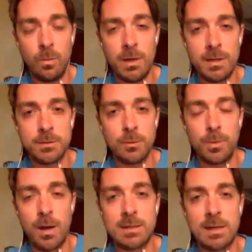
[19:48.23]
needed to
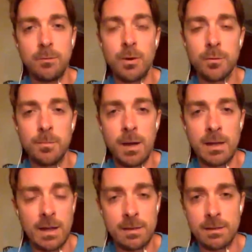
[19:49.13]
impress anyone with
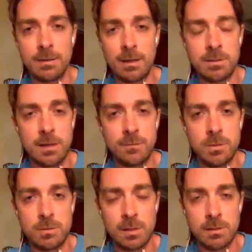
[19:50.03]
money. And I think that just gives
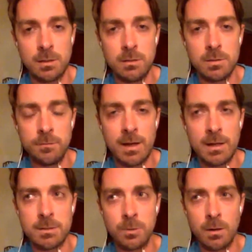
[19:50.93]
you such a huge
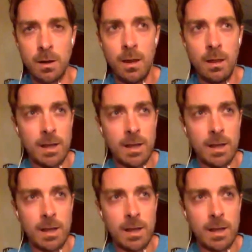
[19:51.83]
advantage where,